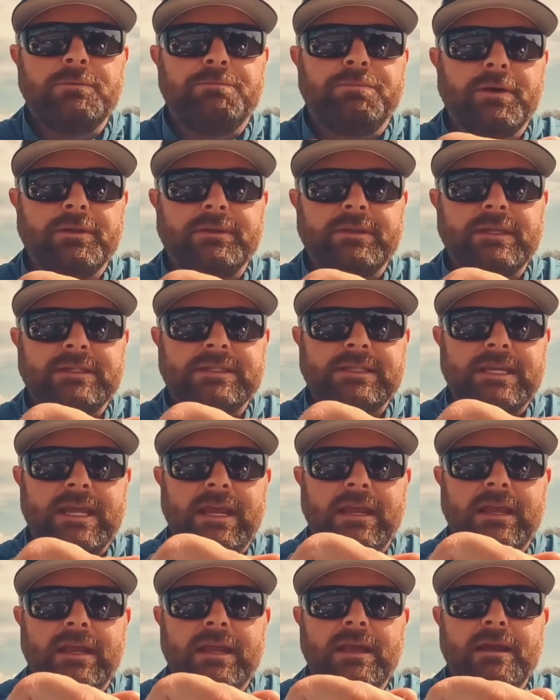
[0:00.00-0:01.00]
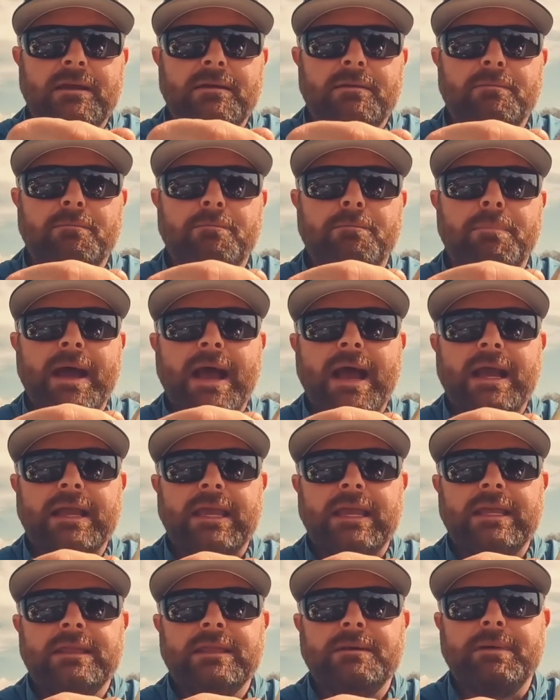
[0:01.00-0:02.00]
you put this thing back
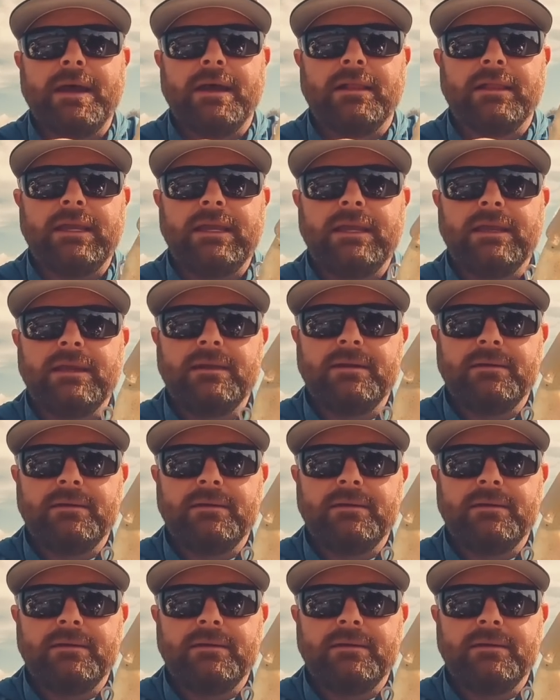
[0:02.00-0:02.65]
in the belly,